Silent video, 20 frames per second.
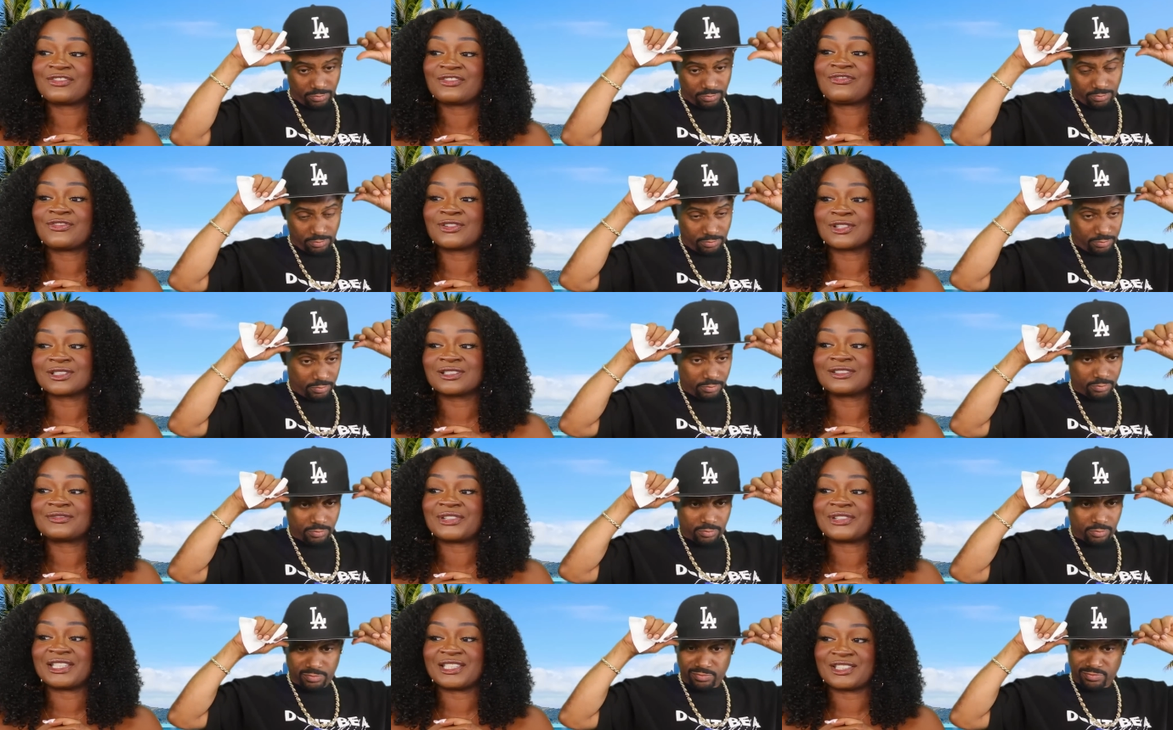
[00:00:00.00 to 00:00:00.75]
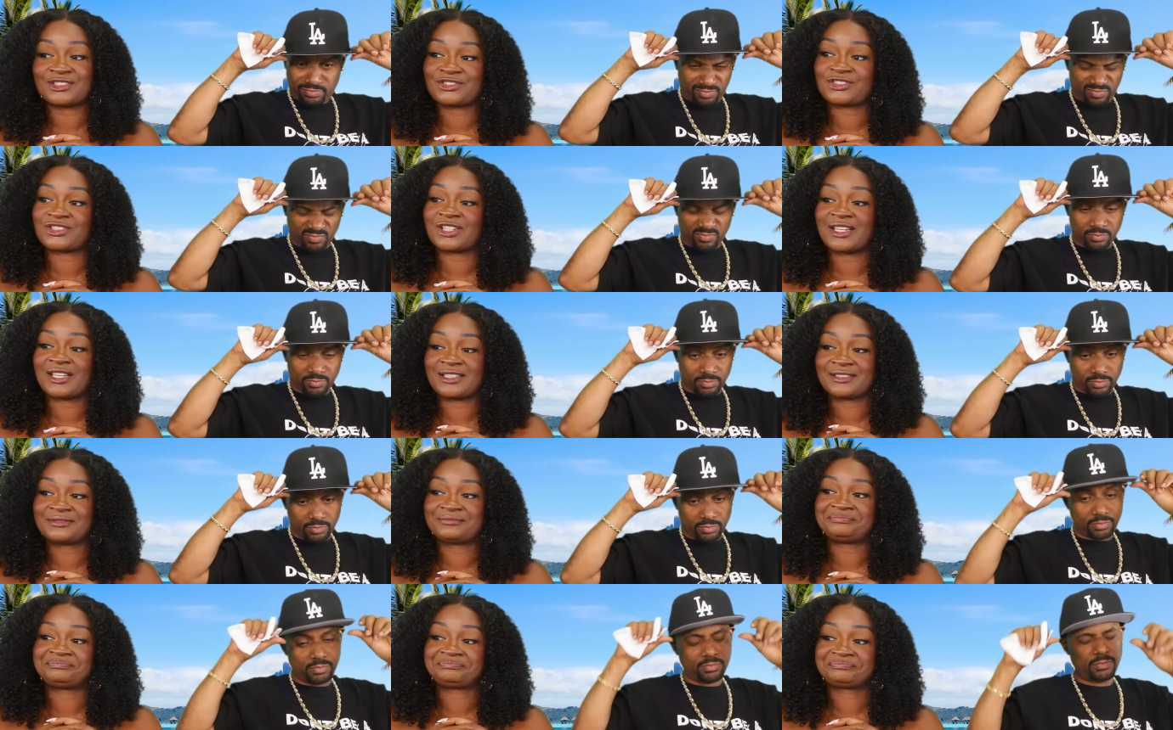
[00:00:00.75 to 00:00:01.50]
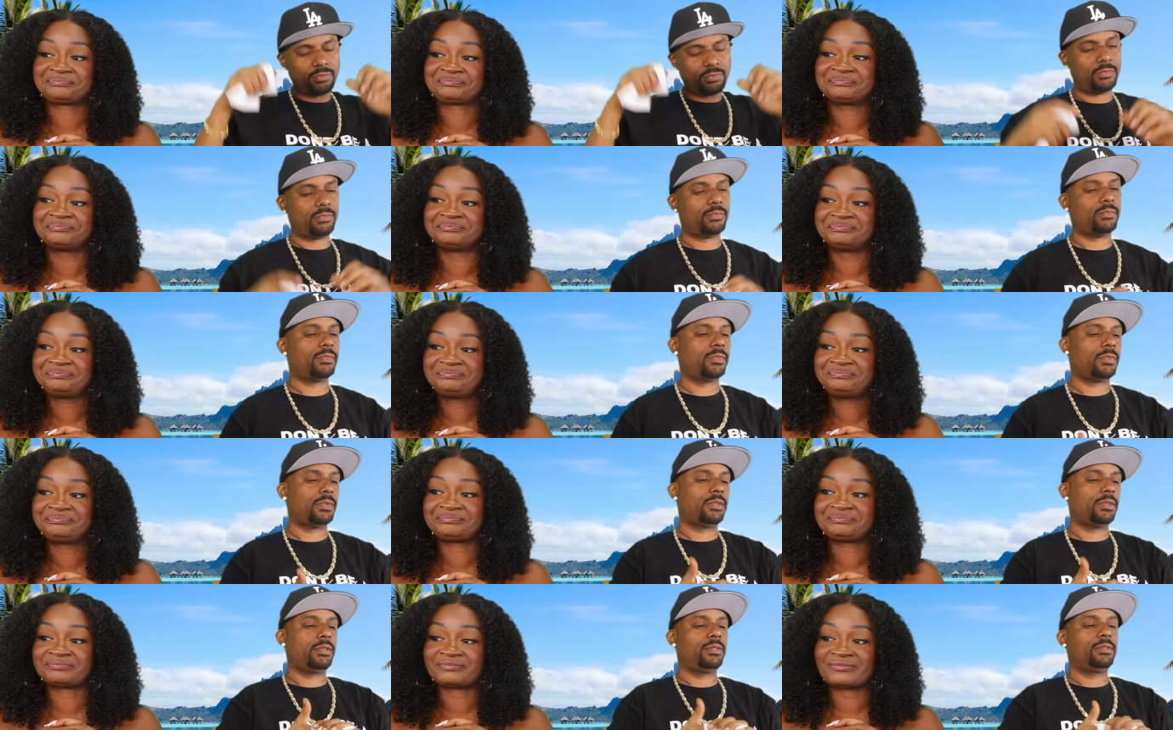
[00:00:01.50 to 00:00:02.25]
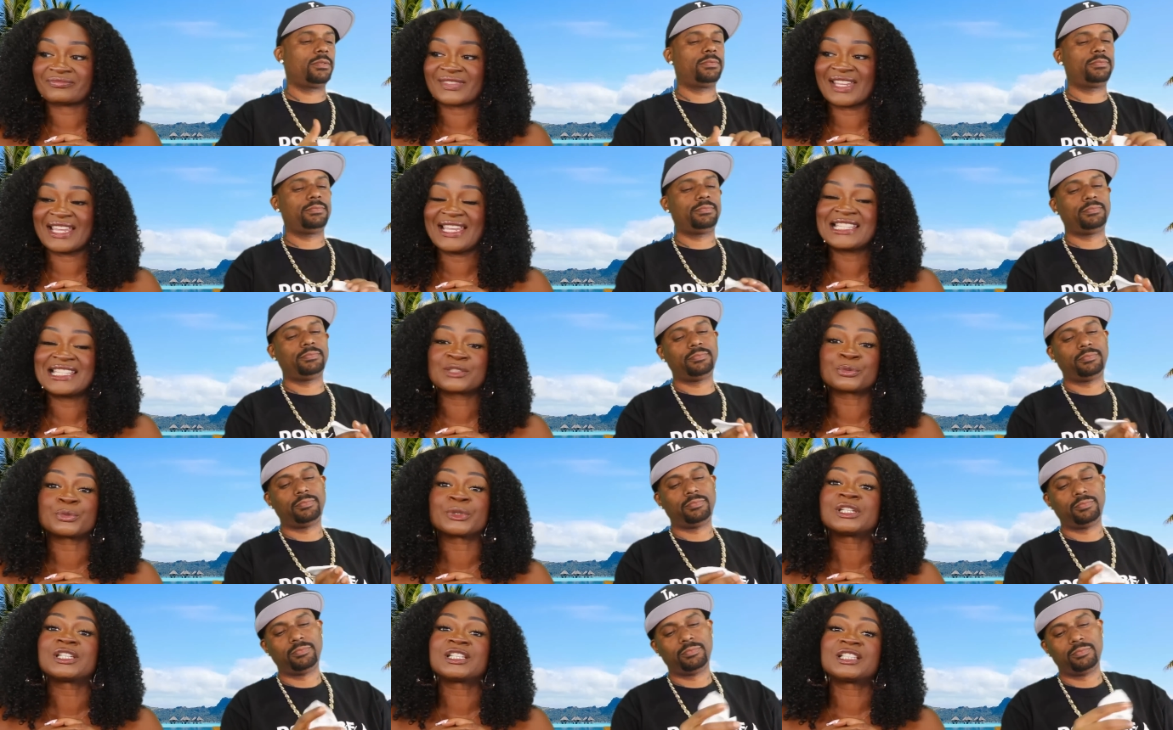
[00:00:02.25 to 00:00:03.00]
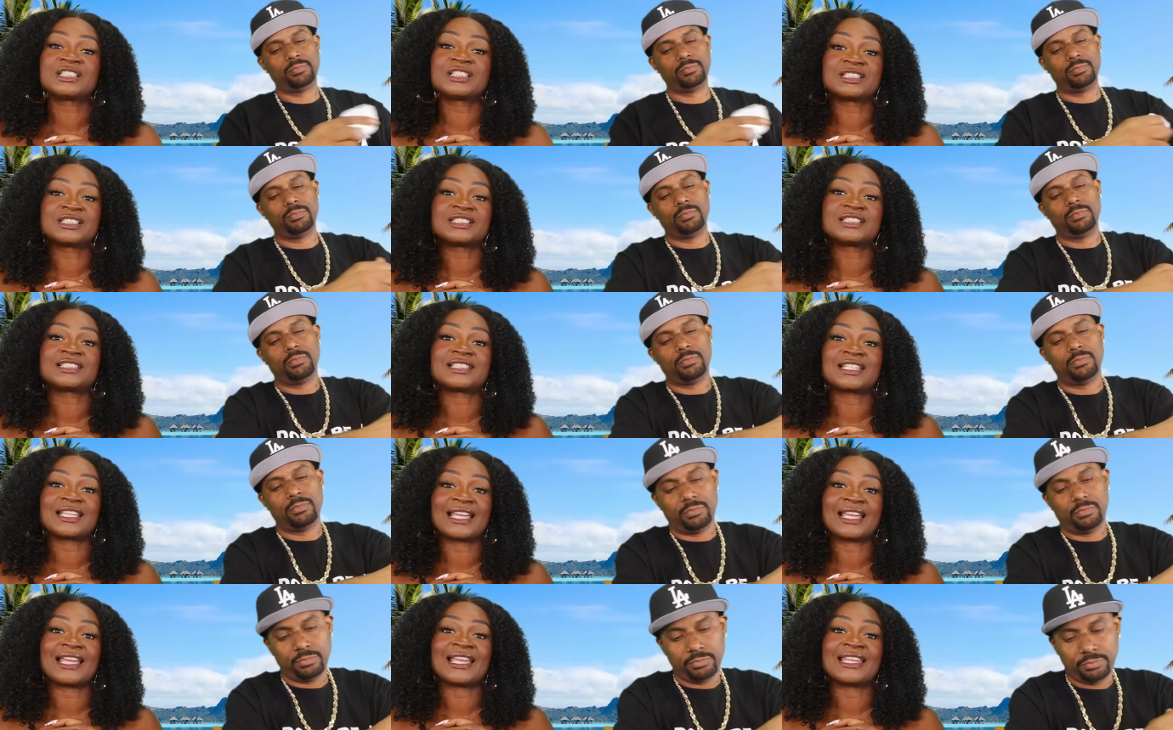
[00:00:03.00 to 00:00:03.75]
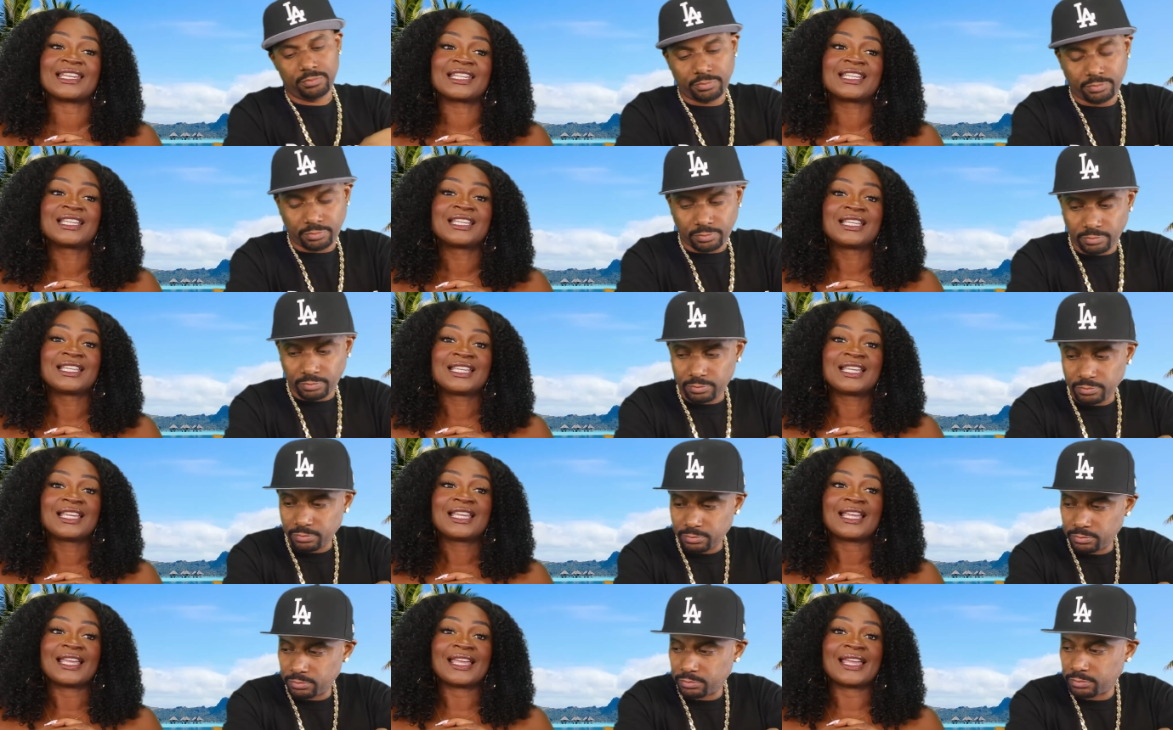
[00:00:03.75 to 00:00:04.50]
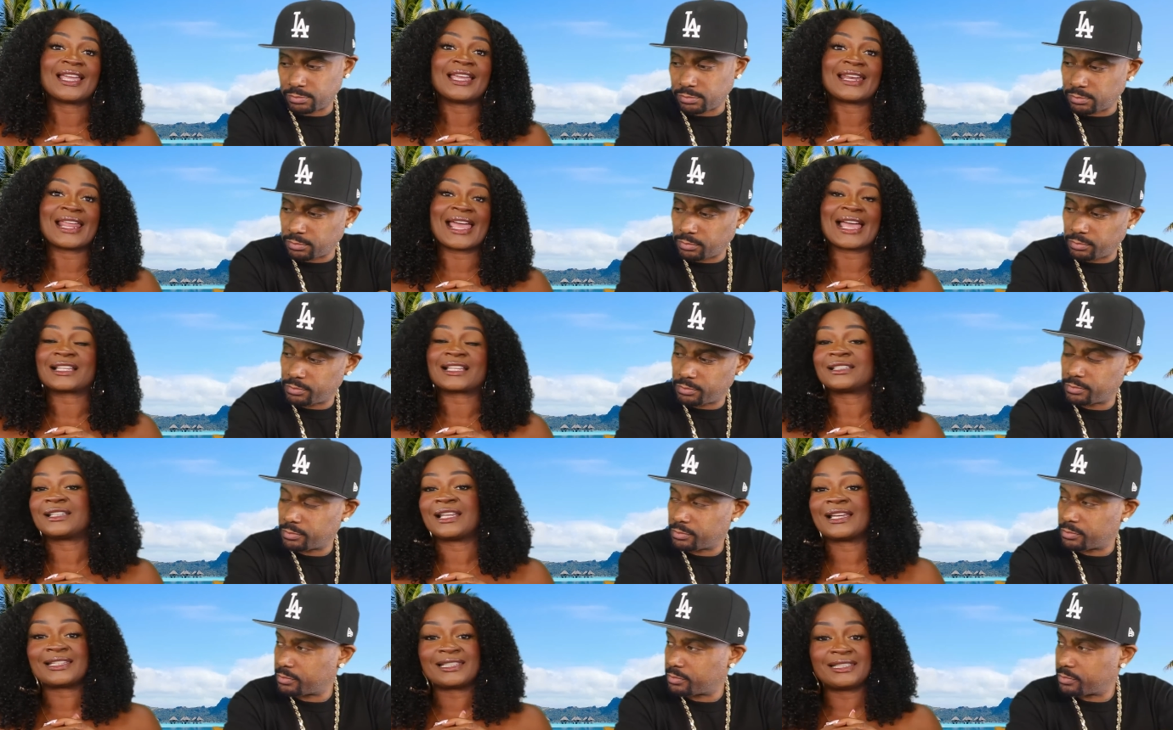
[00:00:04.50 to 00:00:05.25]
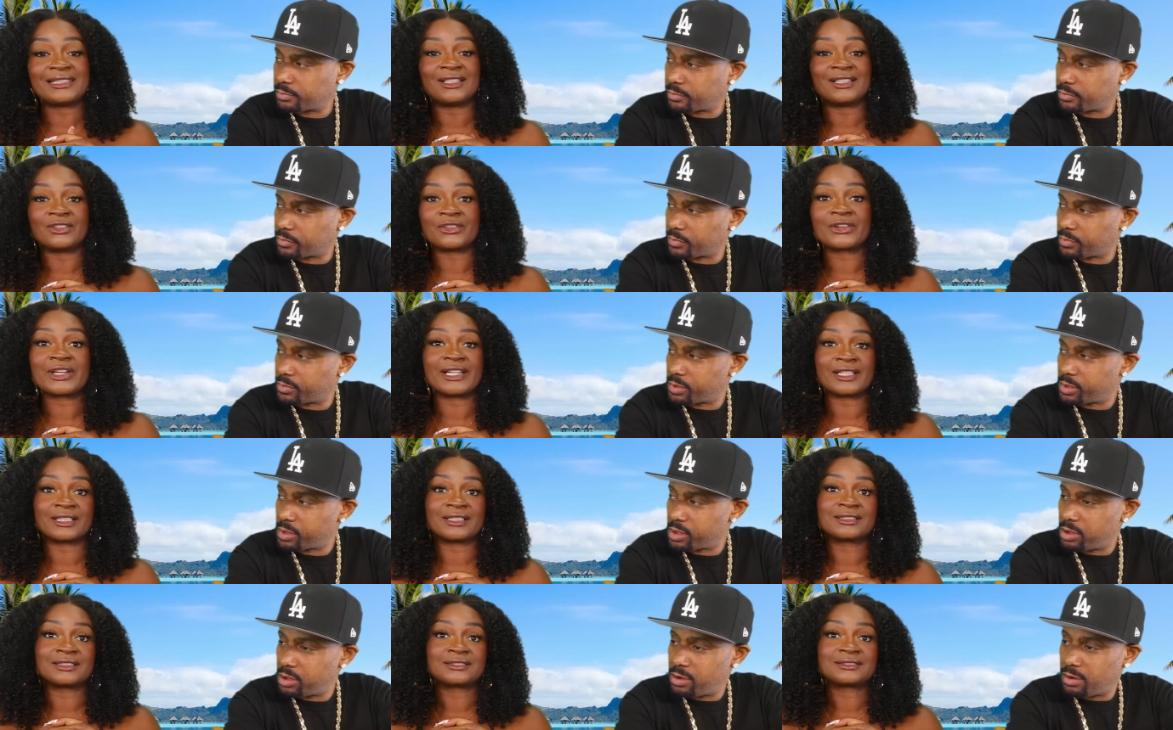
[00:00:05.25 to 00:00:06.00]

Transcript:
Speaker 1: full of it, Shay. He's really good at at acting like he don't care.